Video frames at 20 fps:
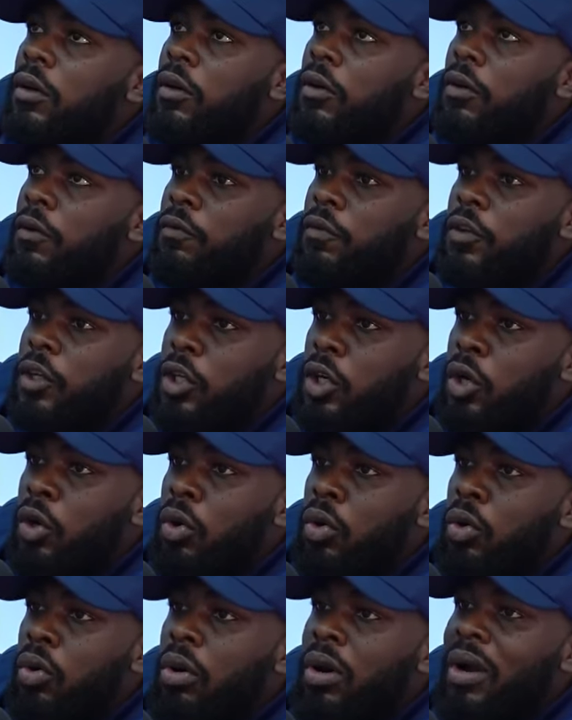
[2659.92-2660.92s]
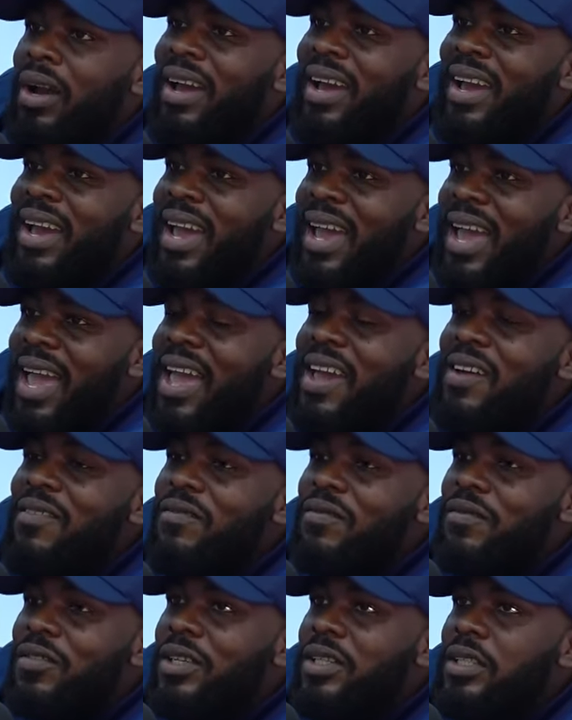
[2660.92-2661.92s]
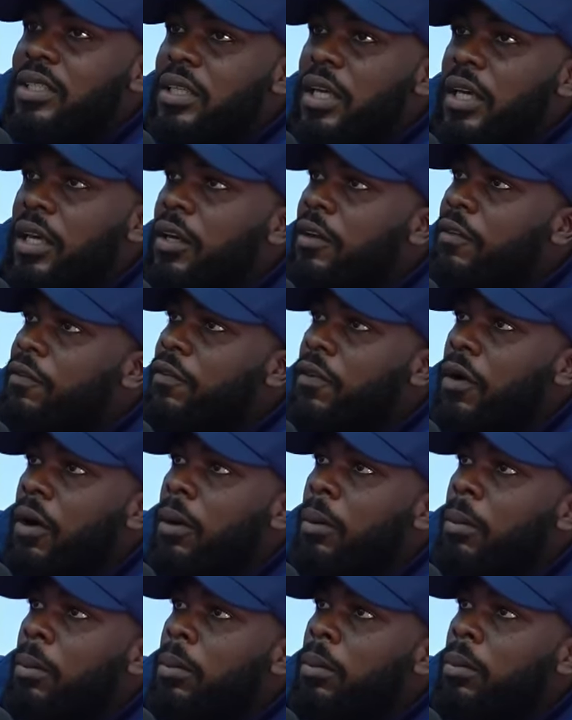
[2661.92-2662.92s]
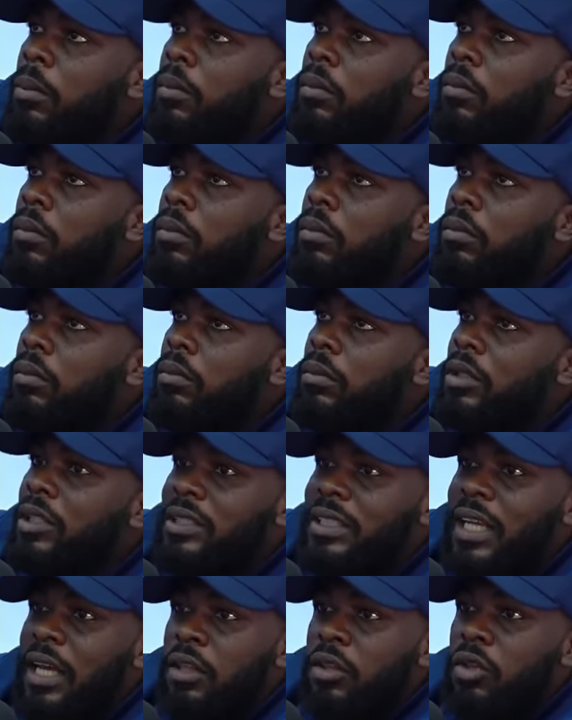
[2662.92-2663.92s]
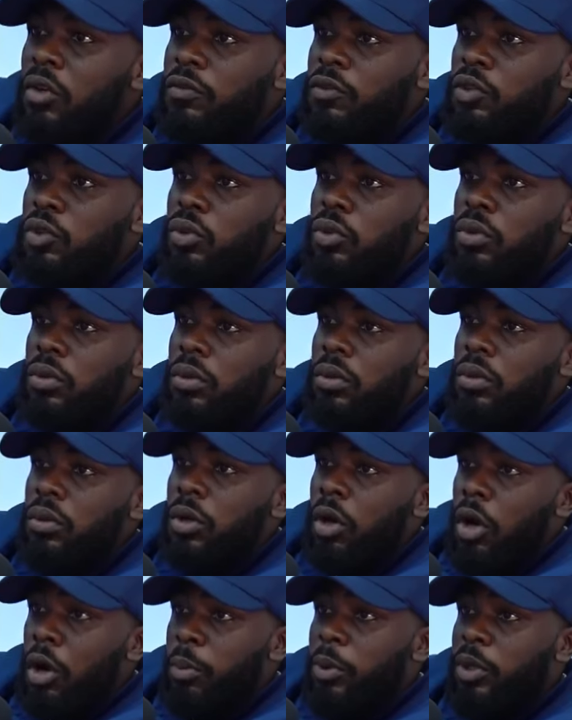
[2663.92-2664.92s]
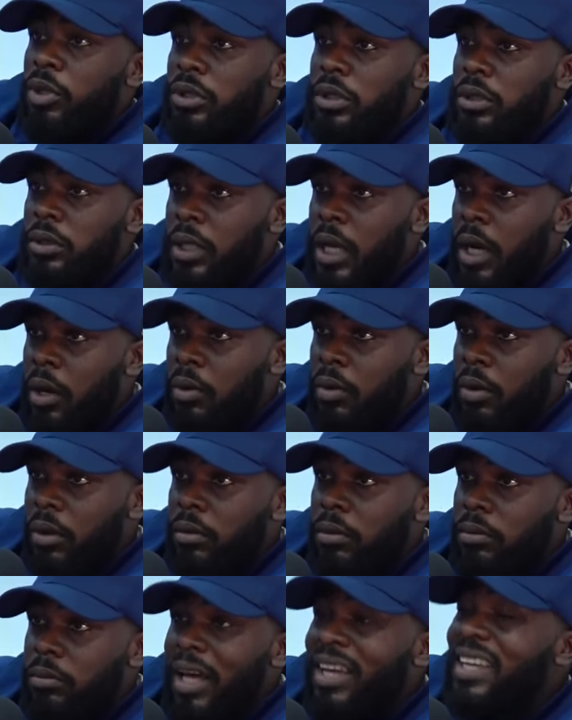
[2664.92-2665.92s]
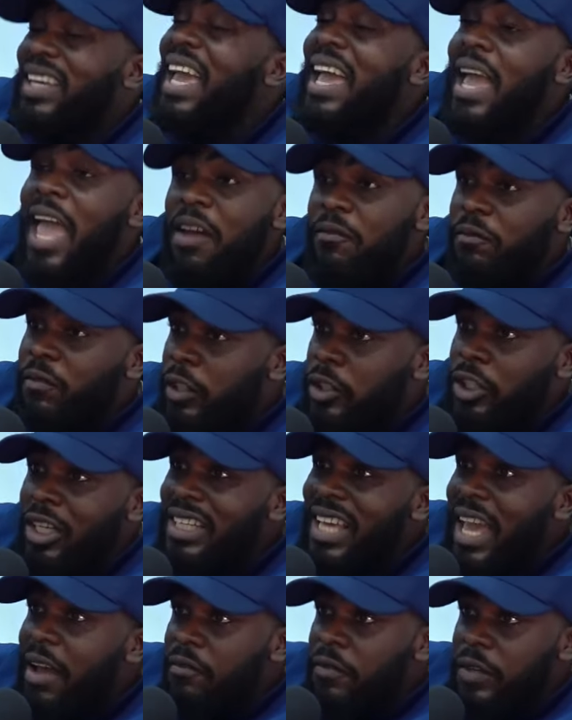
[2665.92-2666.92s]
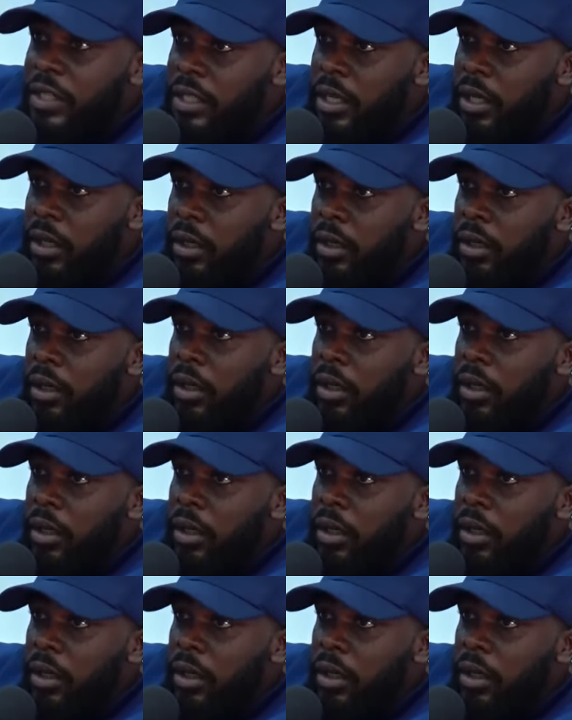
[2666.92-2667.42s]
a video every day from the tenth of June up until now. Like, e virtually every day.